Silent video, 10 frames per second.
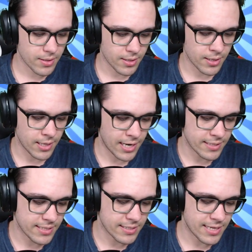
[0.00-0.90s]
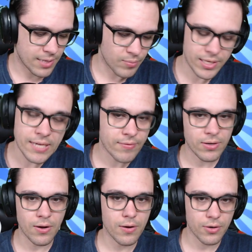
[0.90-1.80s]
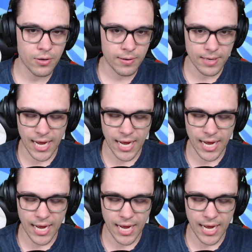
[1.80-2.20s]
And it's going to take me even longer.